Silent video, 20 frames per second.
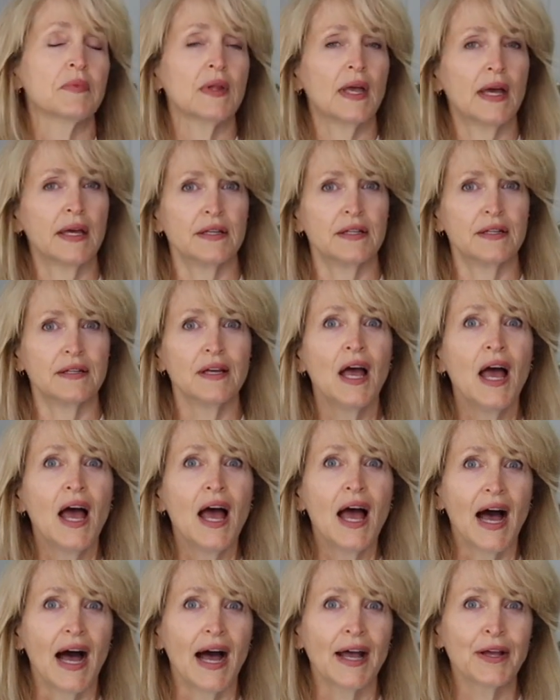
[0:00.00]
And
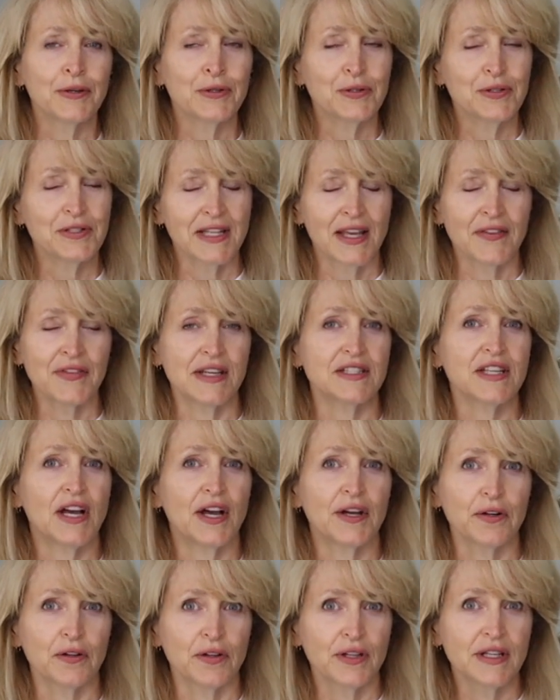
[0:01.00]
I understand that
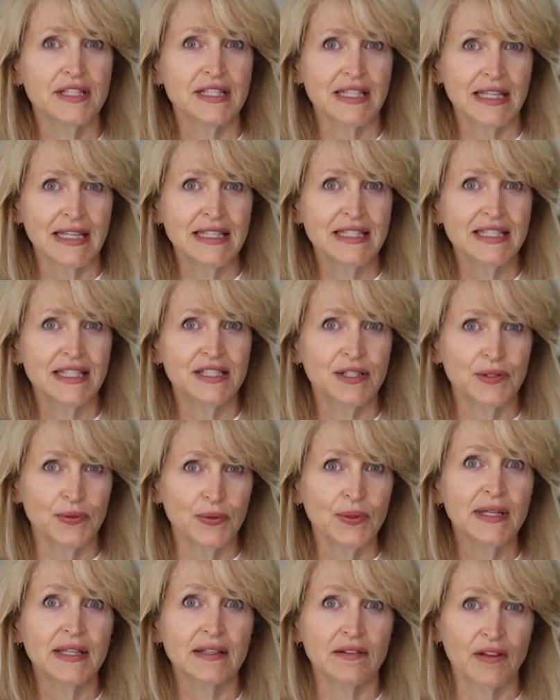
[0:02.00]
title. It's easy to
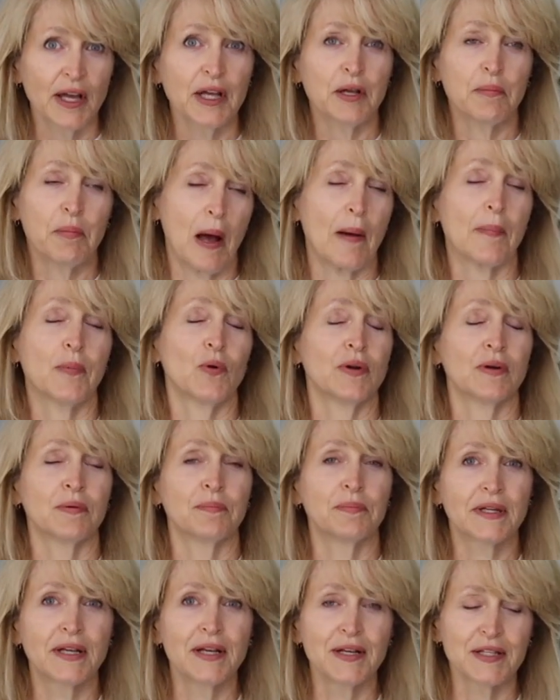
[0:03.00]
eat like popcorn
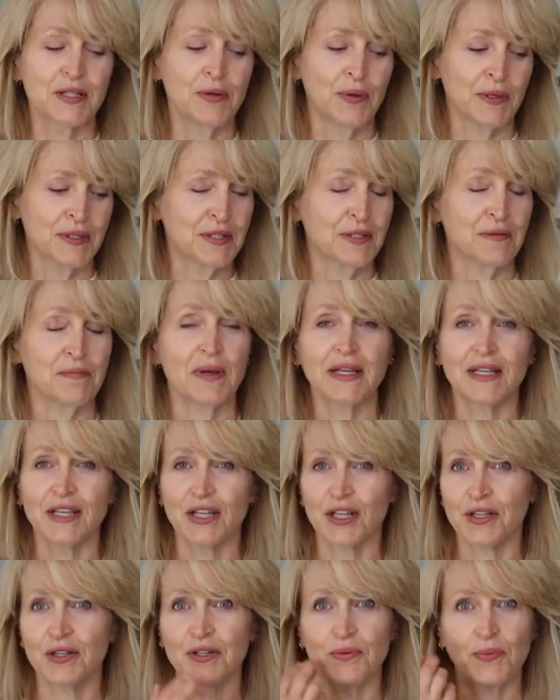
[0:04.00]
because once you make
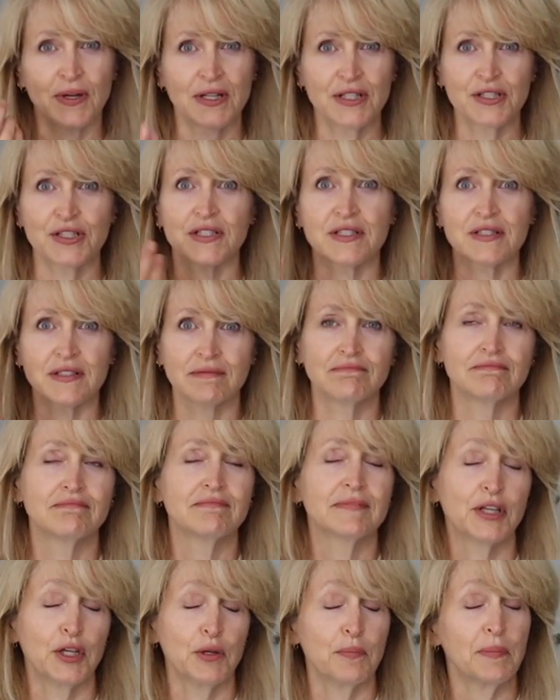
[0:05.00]
it, you want to just
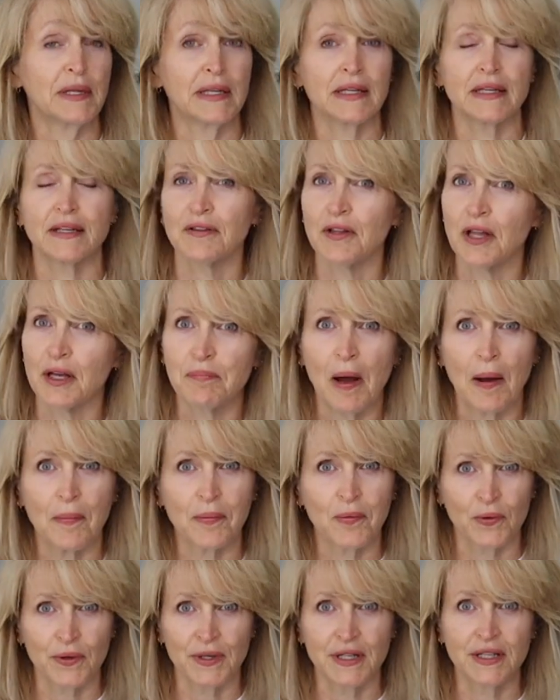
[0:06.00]
keep eating it like
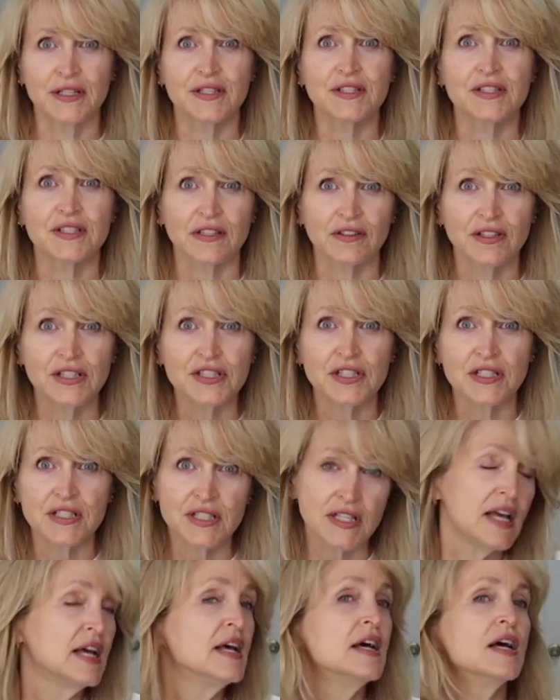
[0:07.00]
popcorn. It is
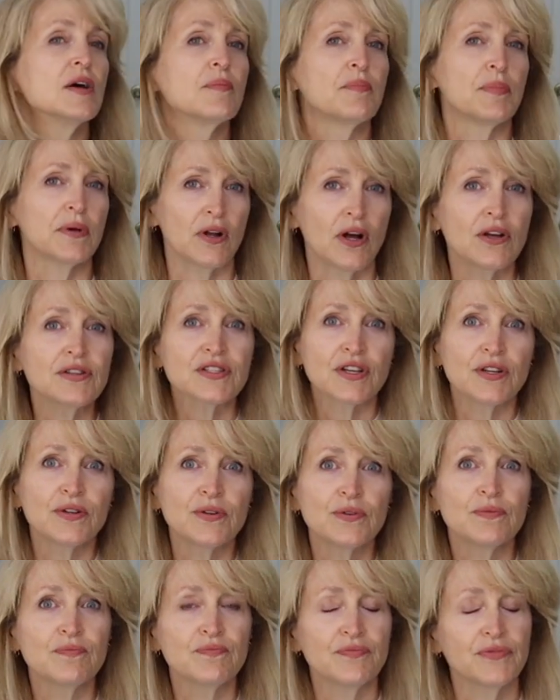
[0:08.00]
delicious, but
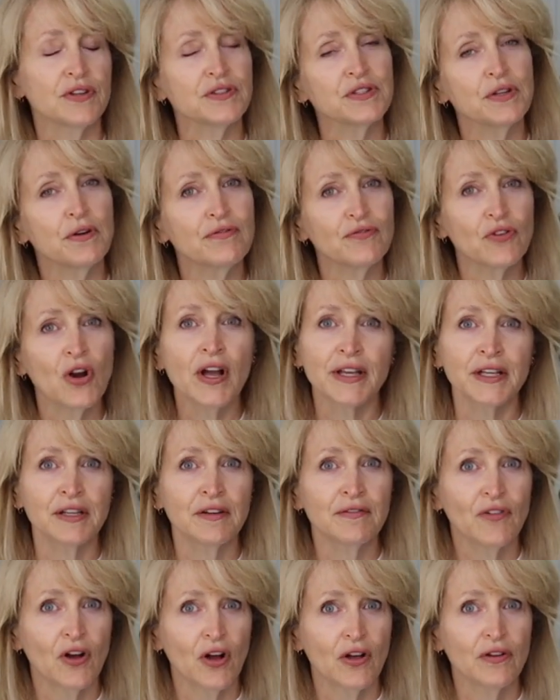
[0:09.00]
also there's no frying
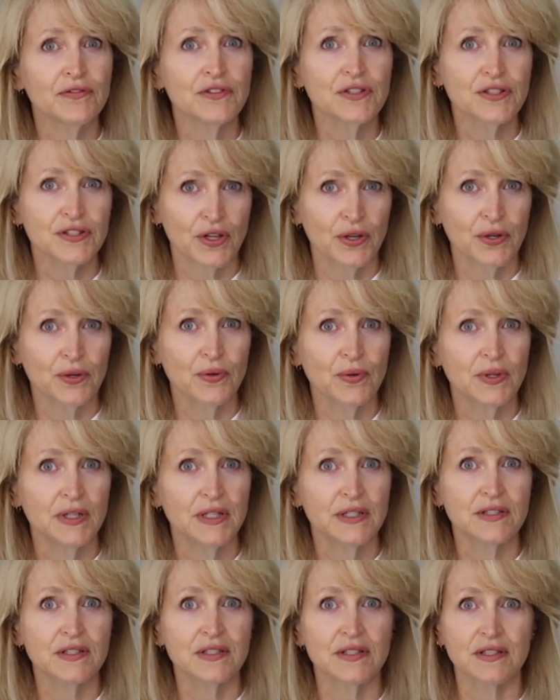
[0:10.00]
involved, so
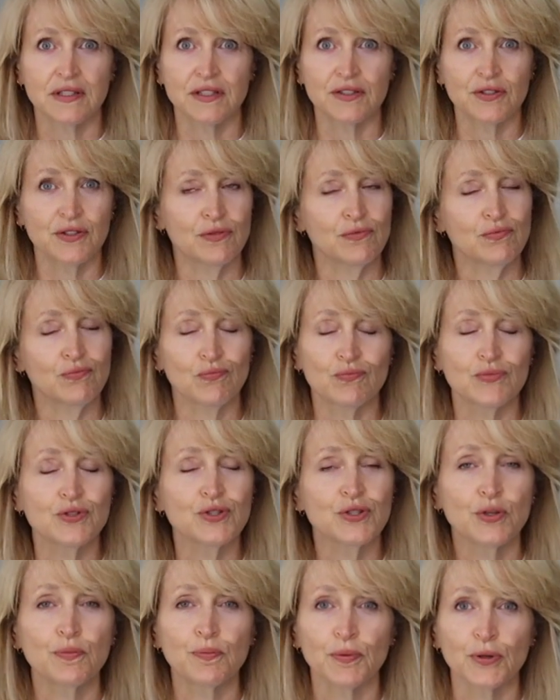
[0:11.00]
it's
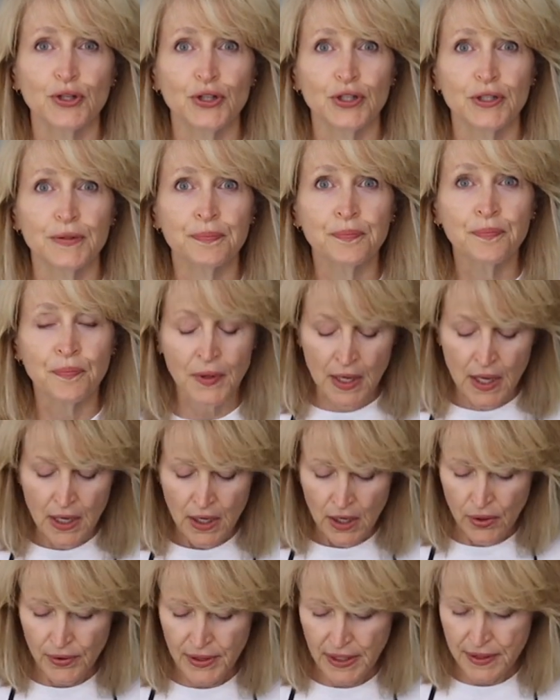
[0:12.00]
super good.
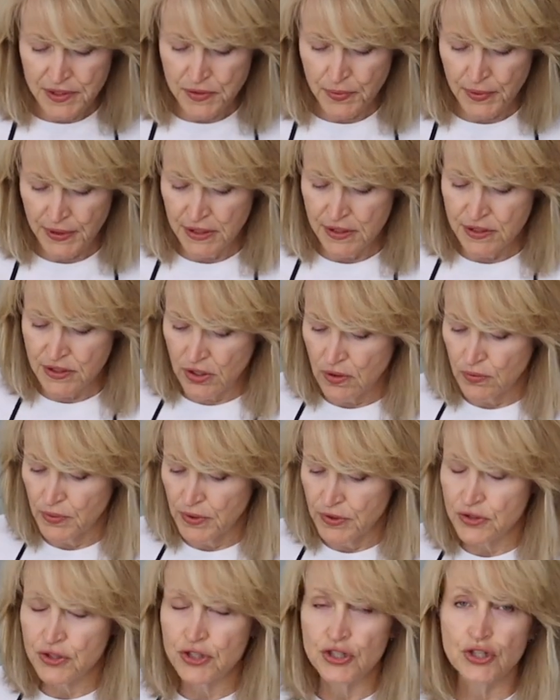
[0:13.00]
Okay, so we're going to start
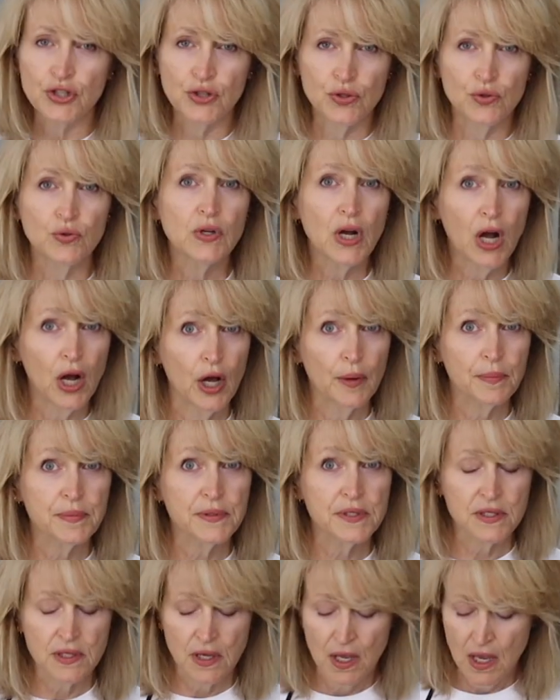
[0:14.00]
with 2
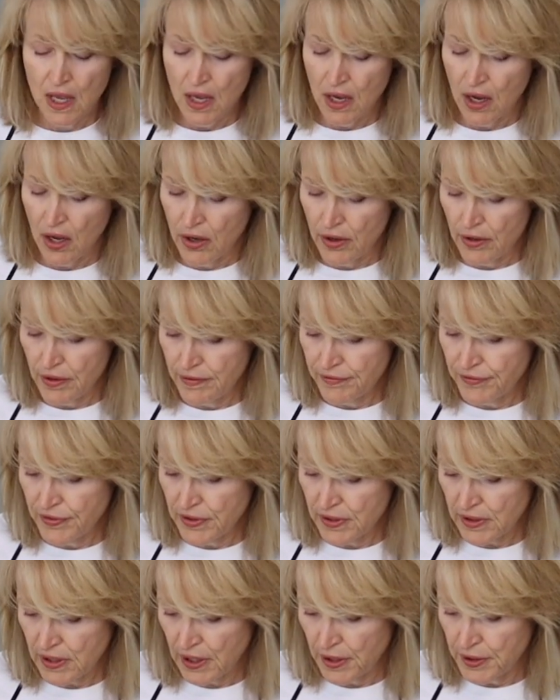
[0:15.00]
cups of
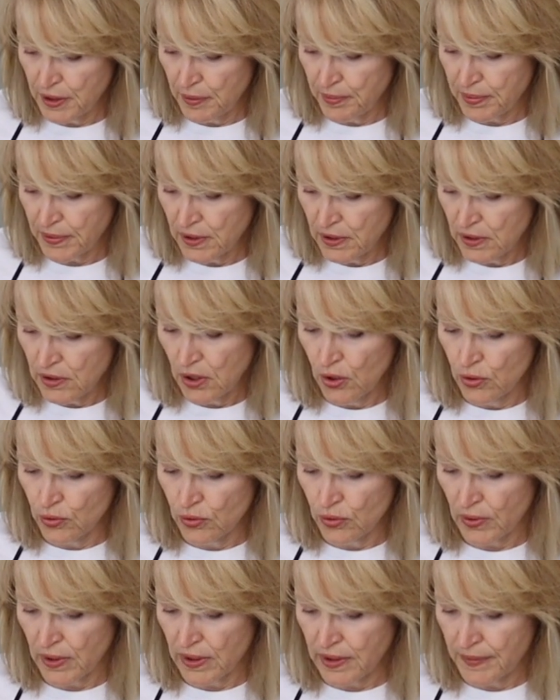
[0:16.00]
cut up
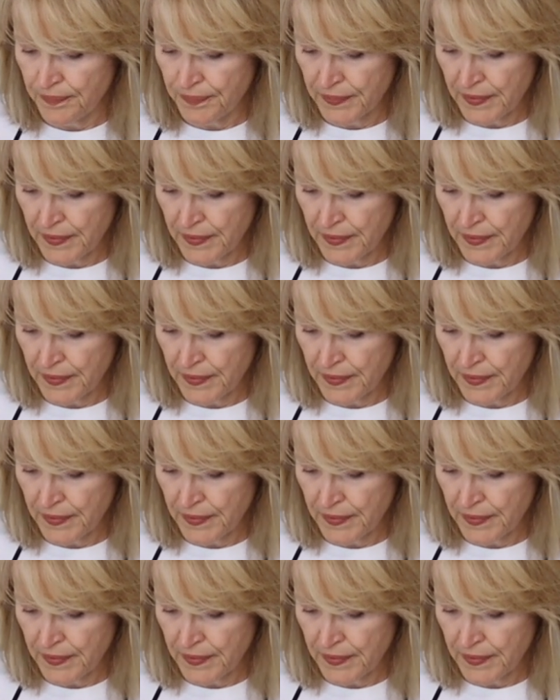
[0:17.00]
okra.